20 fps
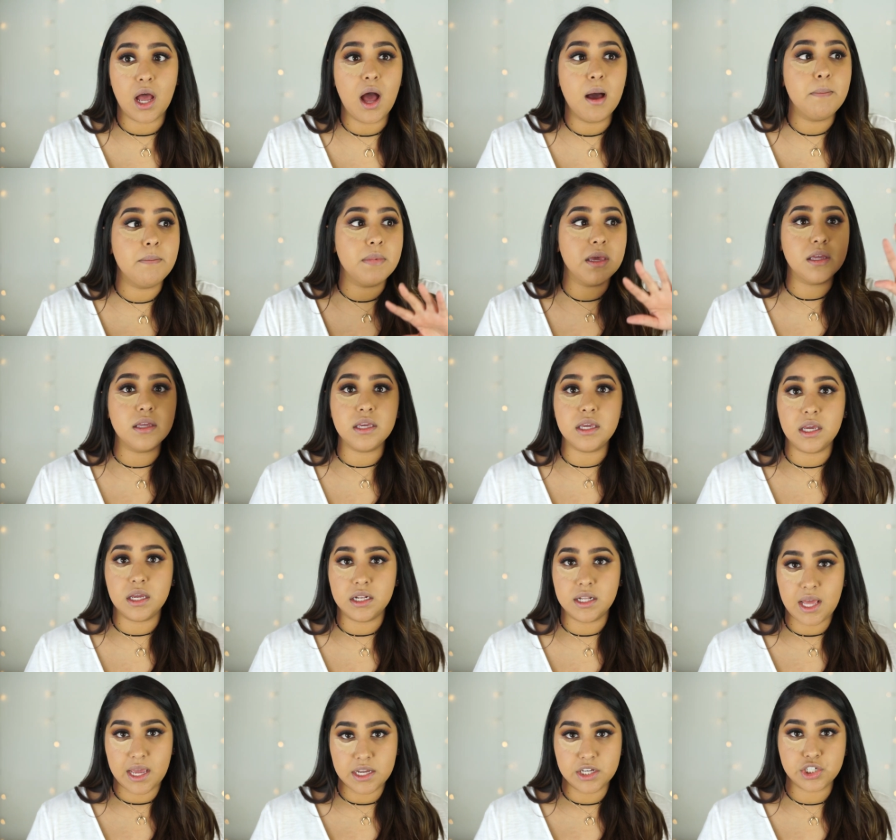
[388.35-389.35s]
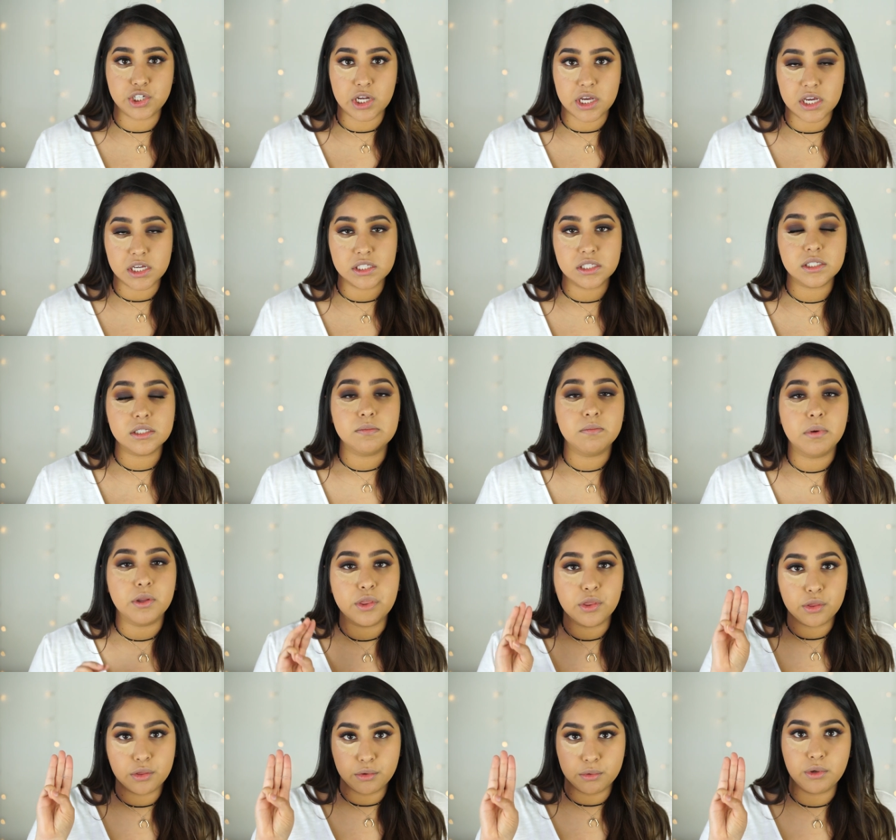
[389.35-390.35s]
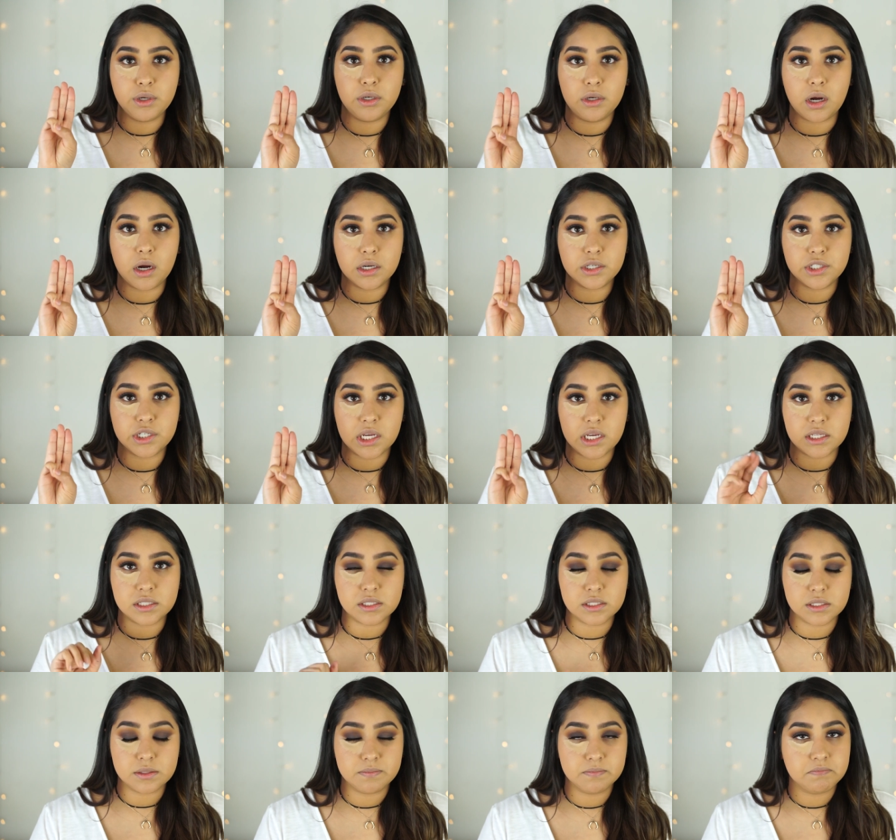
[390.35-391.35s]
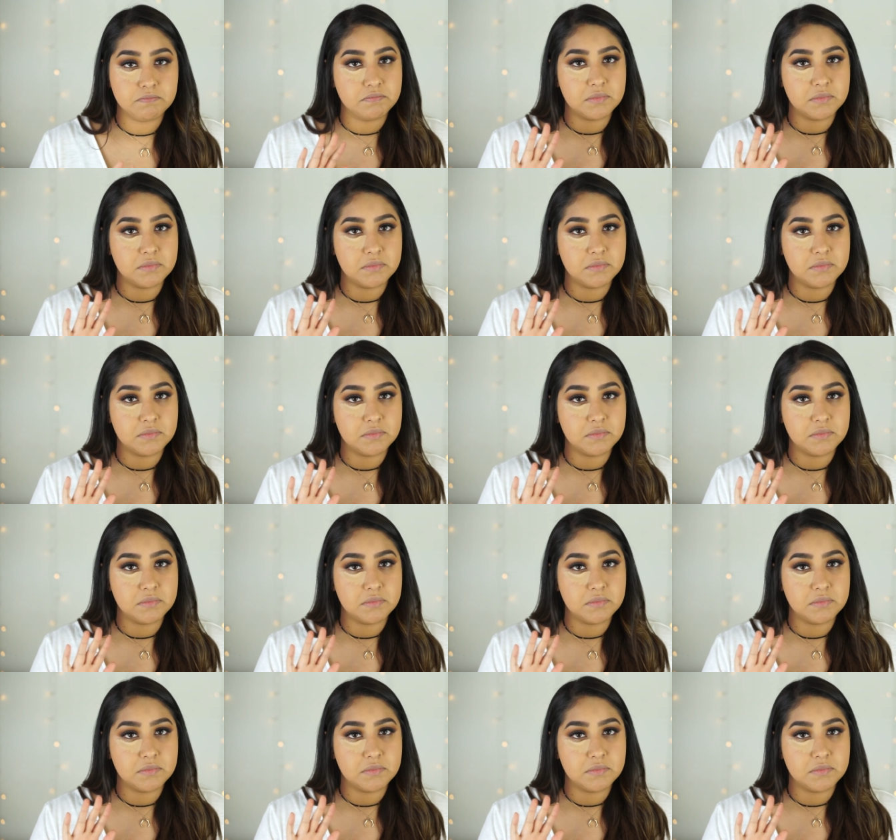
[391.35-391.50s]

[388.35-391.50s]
A million light shades, but 3 dark shades.